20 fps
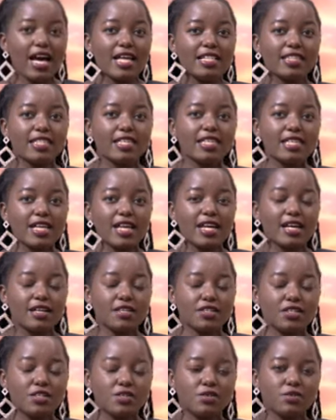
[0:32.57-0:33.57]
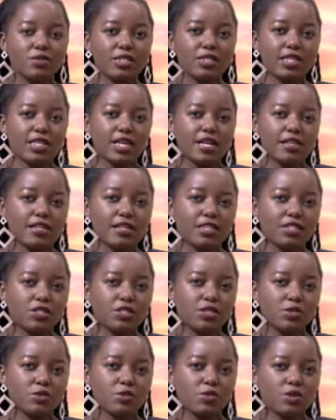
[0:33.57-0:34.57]
and they are, you know, they are
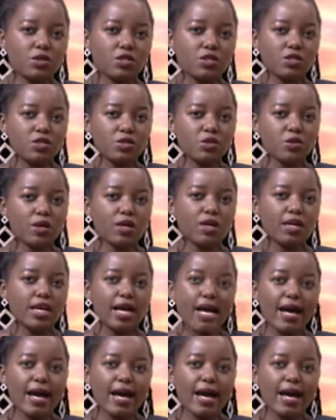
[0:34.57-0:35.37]
into, you know,